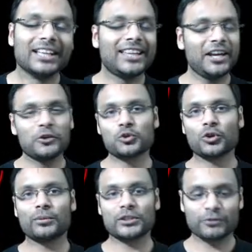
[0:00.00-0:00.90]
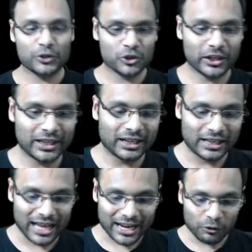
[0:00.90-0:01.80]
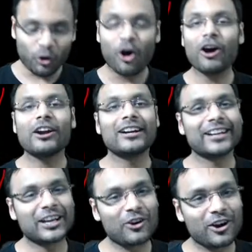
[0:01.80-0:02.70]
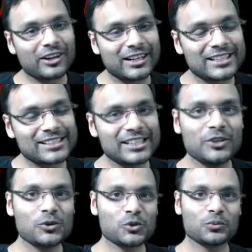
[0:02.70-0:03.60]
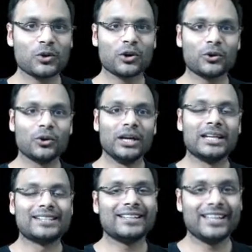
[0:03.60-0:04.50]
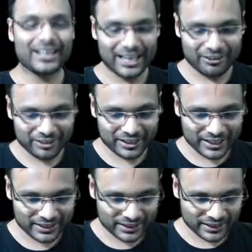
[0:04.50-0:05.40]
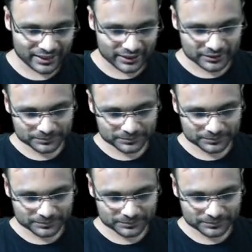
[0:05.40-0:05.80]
Thank you so much for joining live or recorded. See you tomorrow. Till then, have a great day ahead.